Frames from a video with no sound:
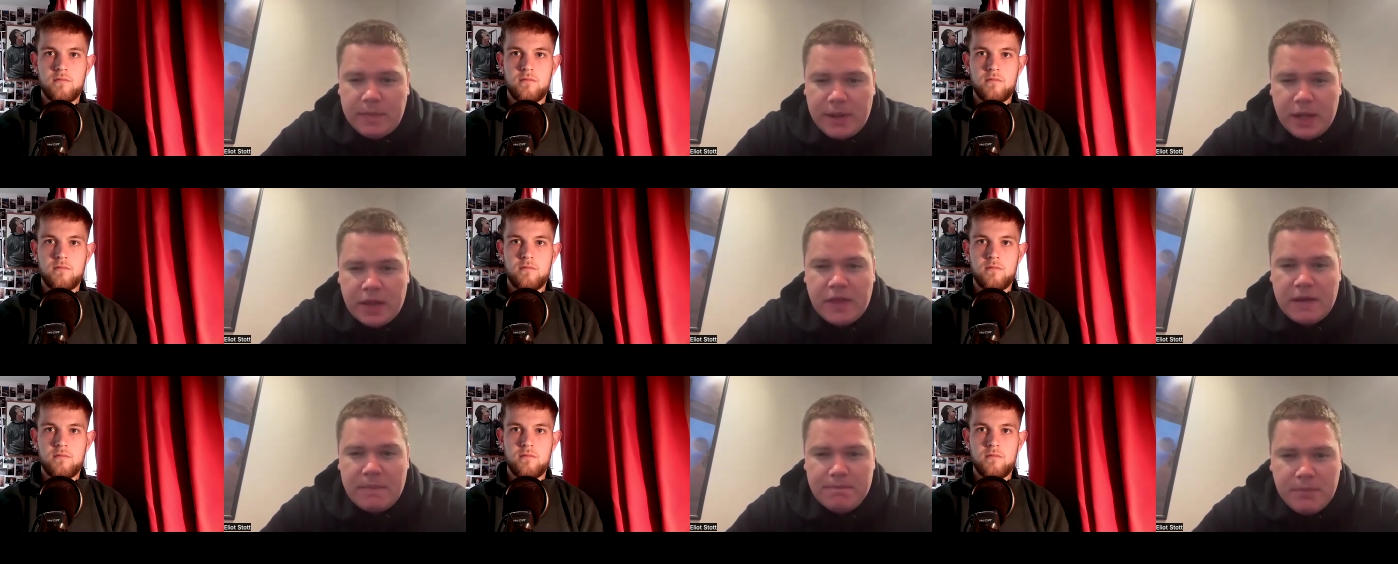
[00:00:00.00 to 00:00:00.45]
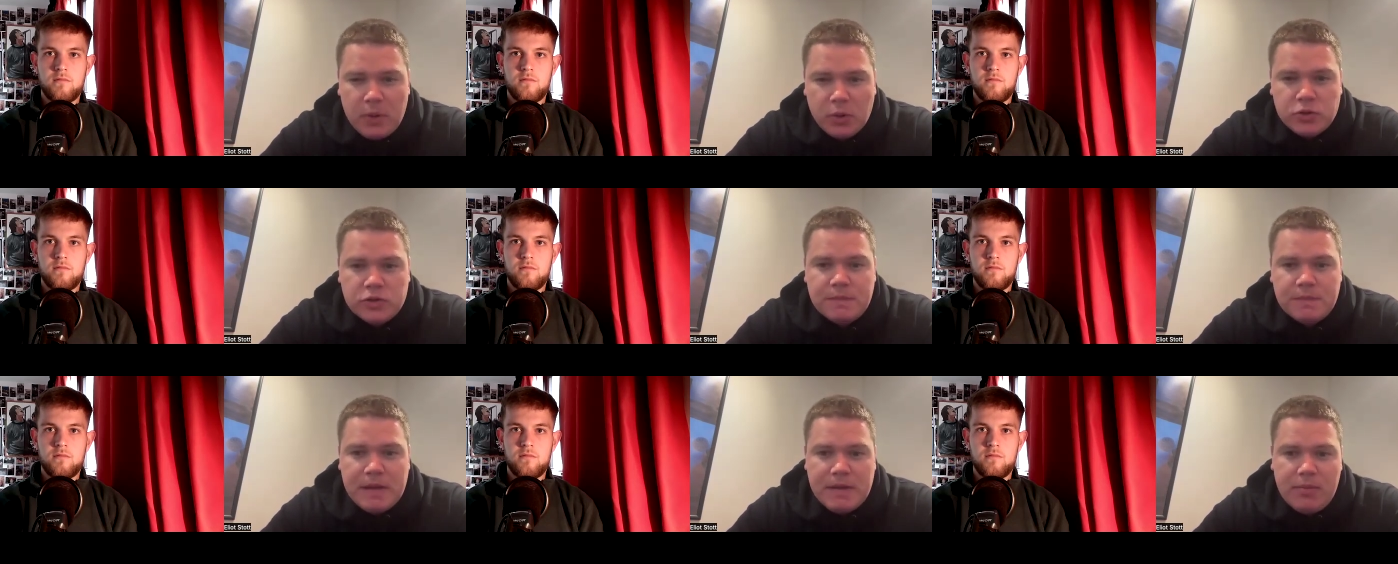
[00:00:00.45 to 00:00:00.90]
Speaker 1: I think most
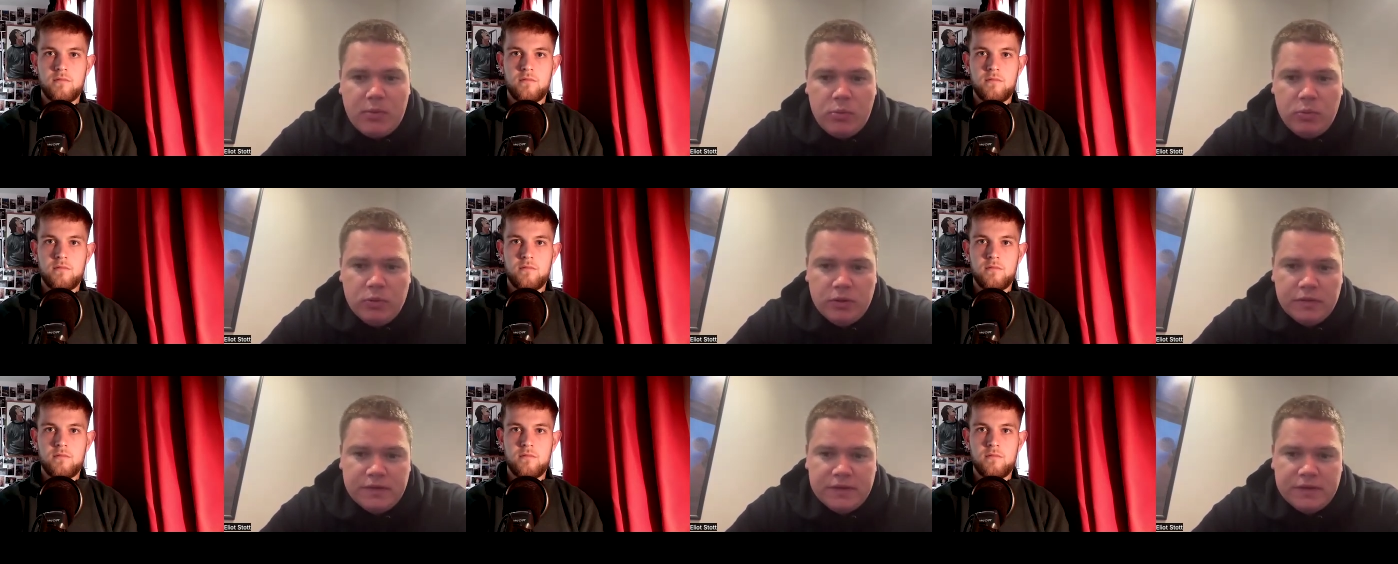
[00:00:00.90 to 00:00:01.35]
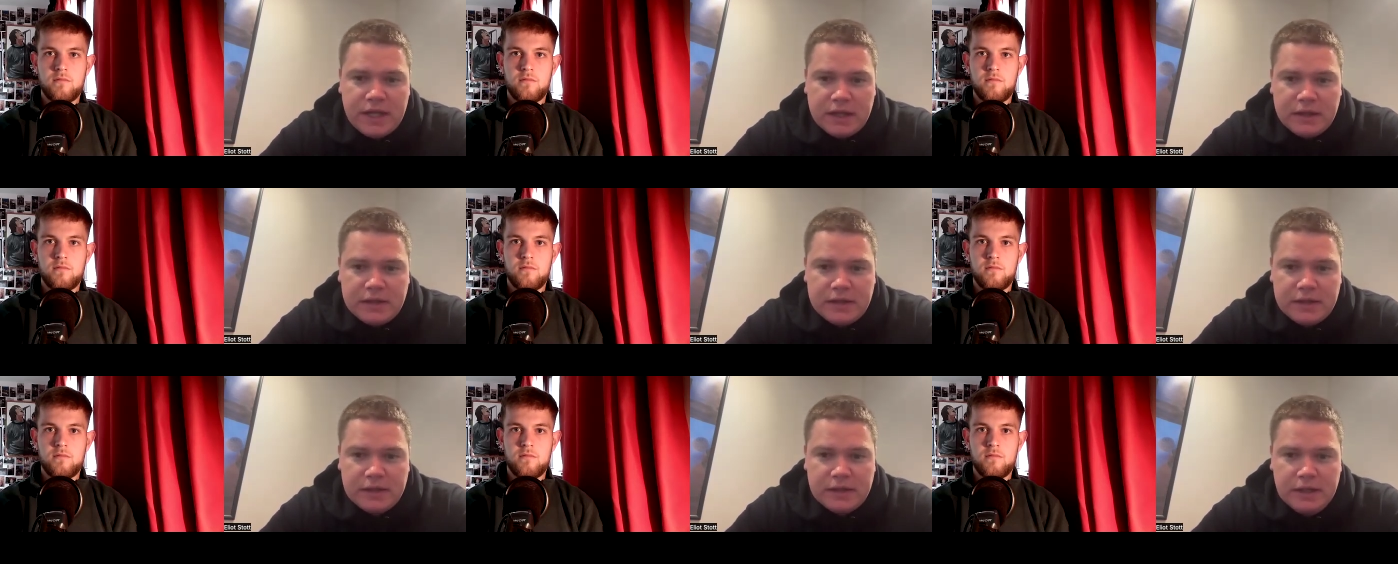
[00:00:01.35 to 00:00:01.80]
people would have said
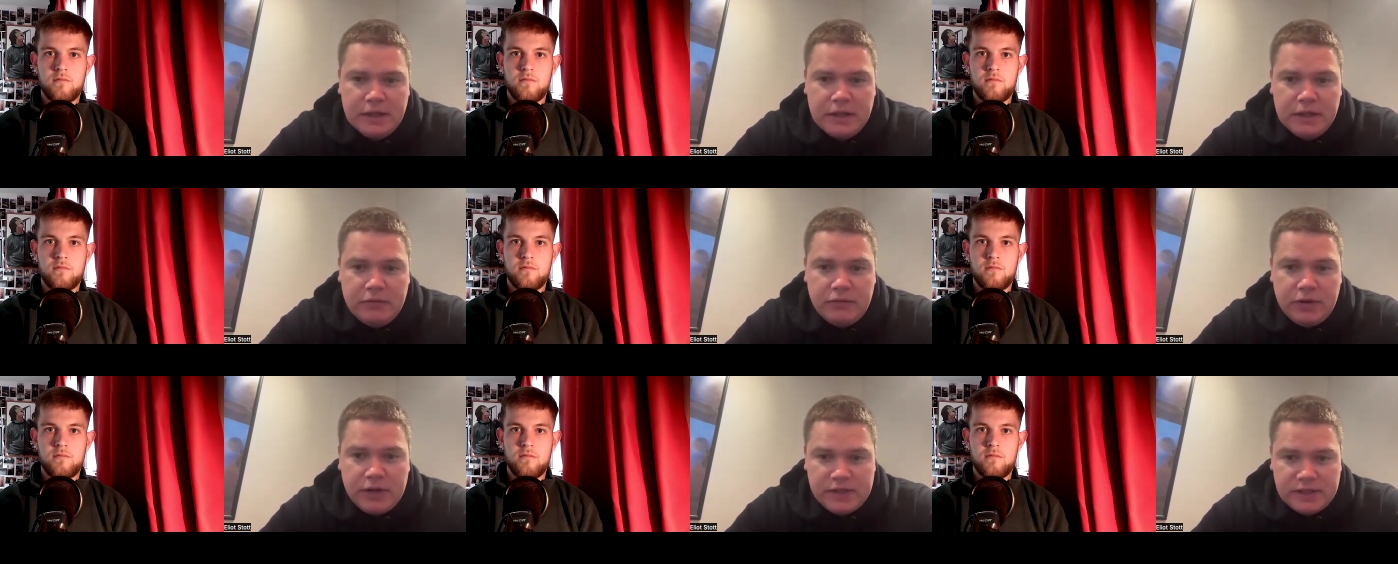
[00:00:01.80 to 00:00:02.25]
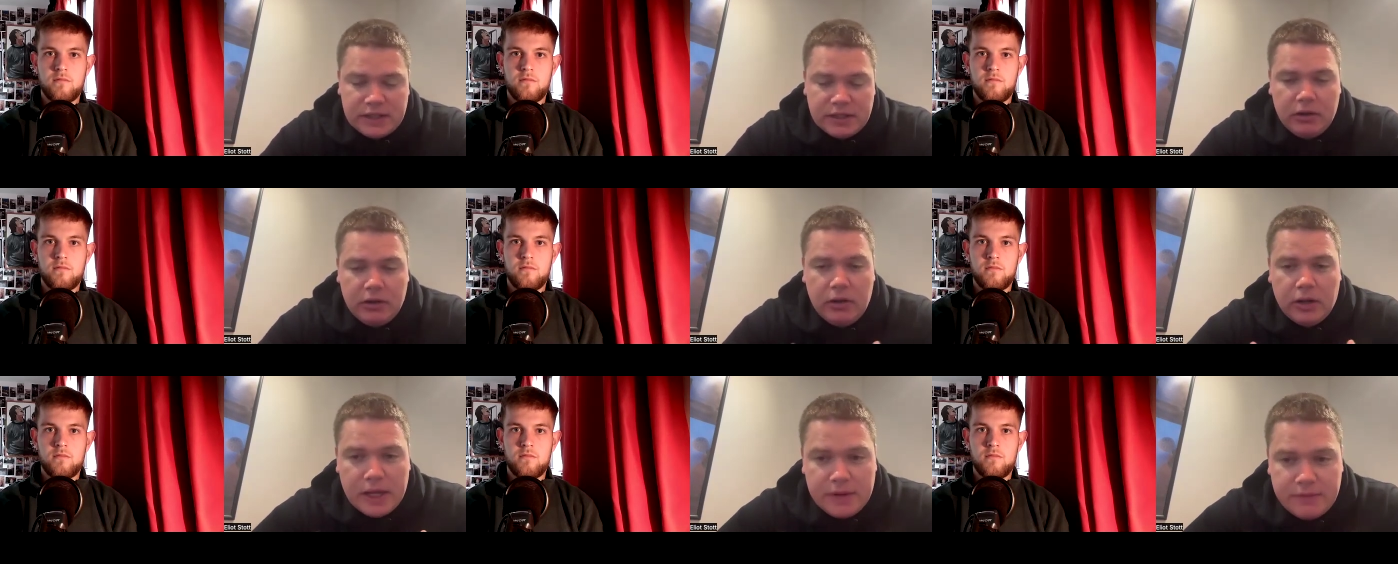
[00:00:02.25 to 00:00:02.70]
Frazer
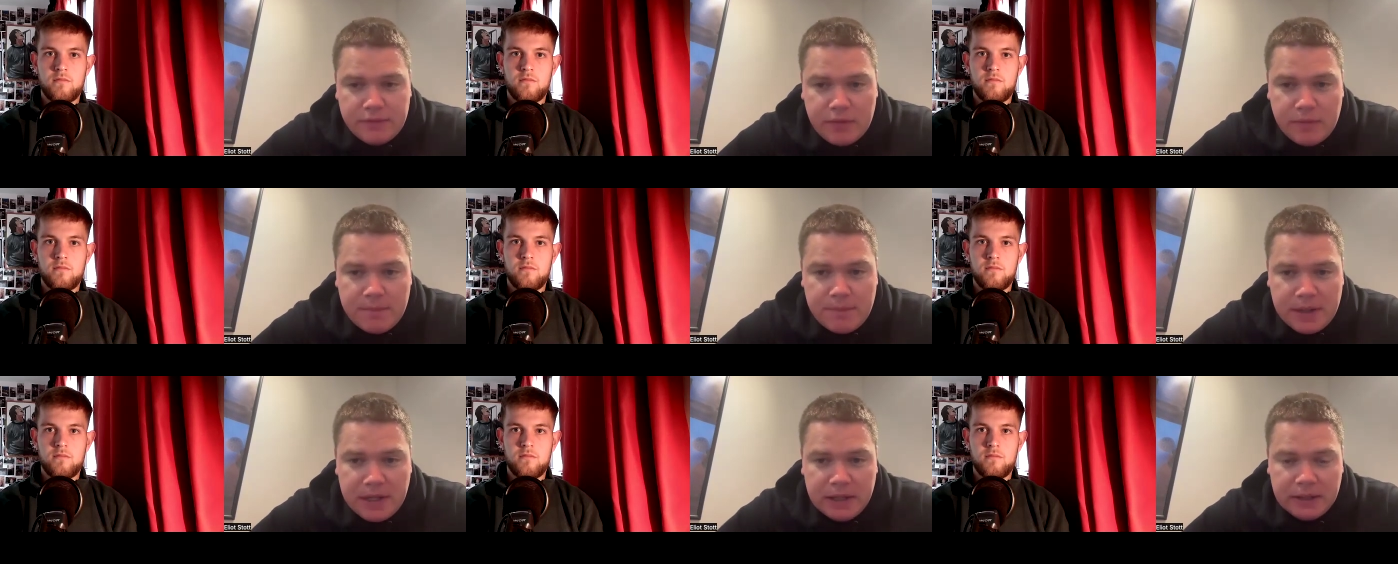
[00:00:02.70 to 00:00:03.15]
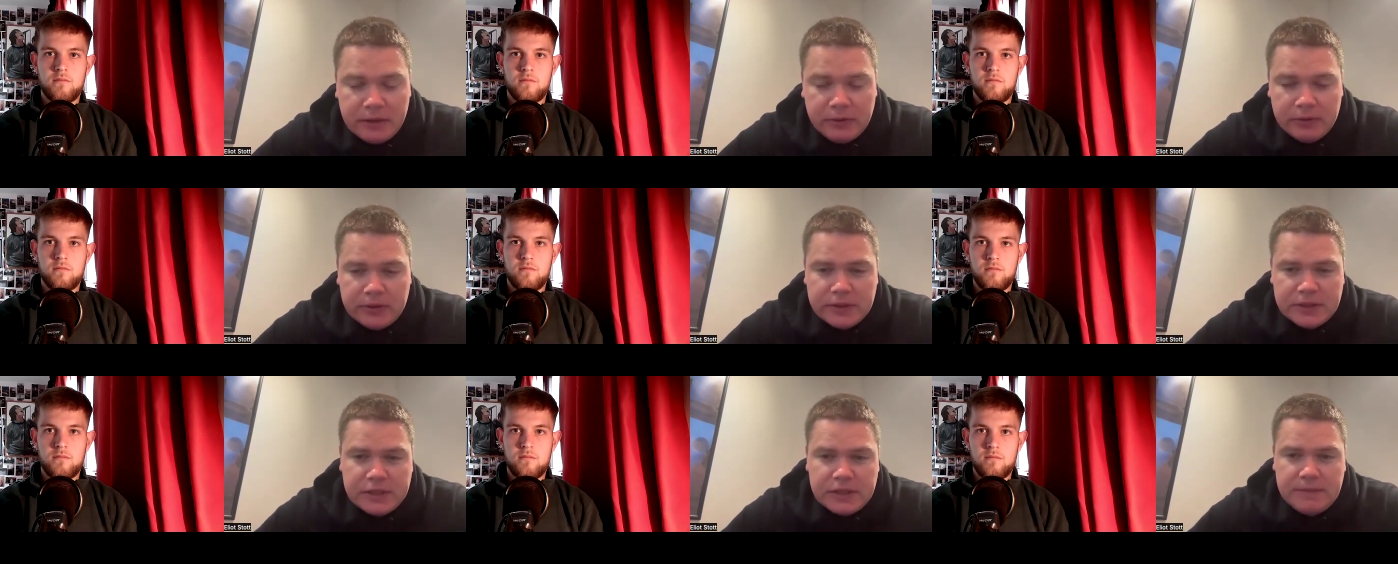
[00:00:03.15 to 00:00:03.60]
Clarke, if I'm being
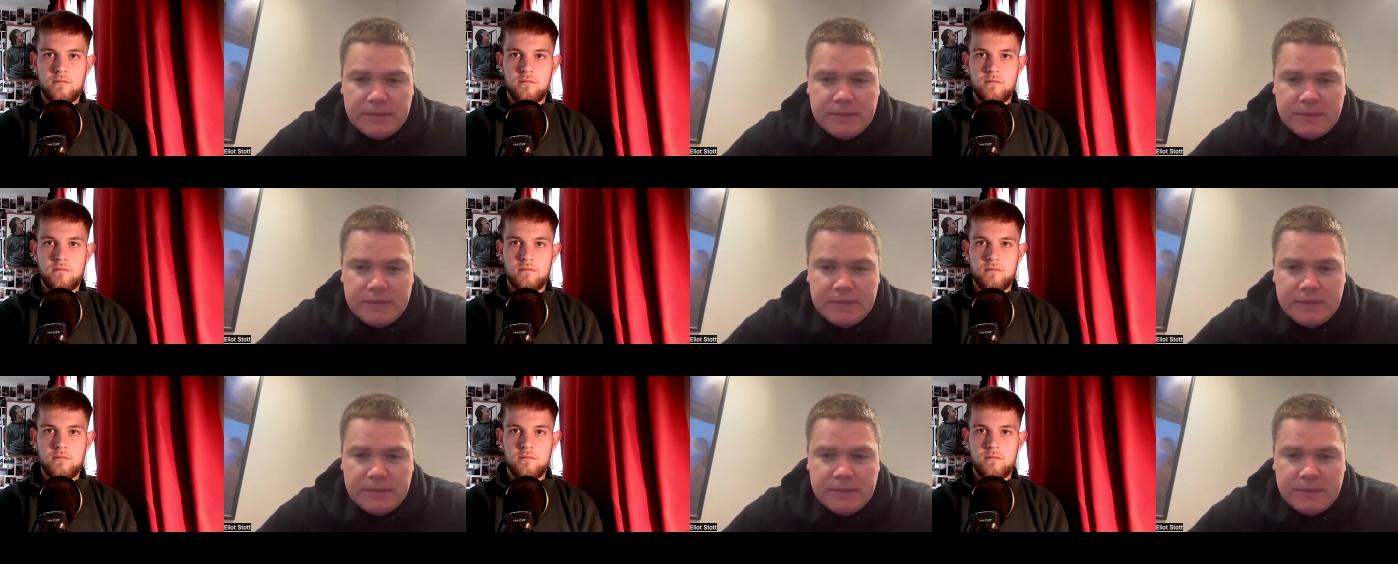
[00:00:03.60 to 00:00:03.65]
honest.